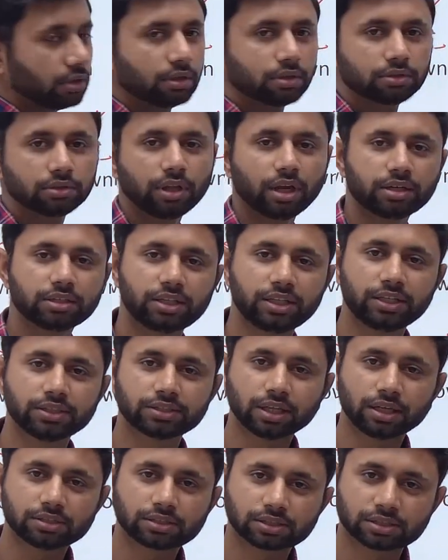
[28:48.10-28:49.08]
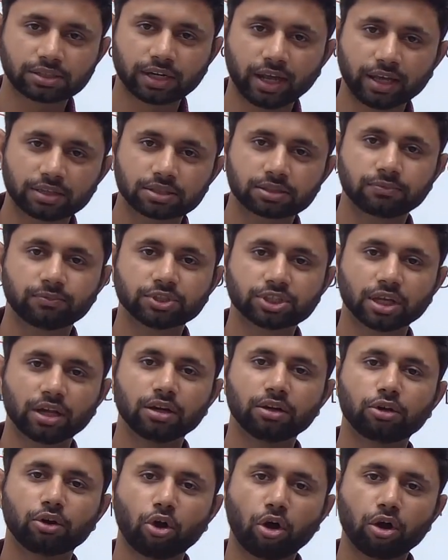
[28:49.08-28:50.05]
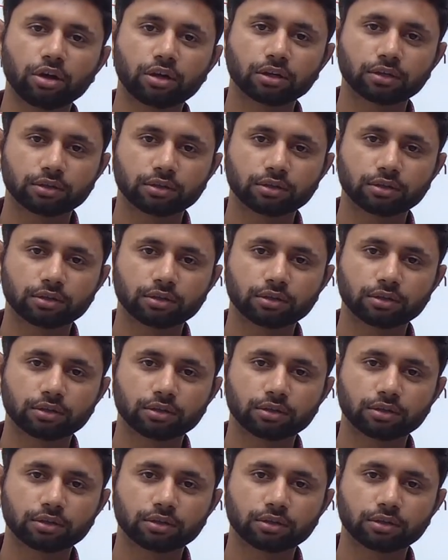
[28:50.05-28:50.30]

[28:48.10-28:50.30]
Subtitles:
That these are strikes which are not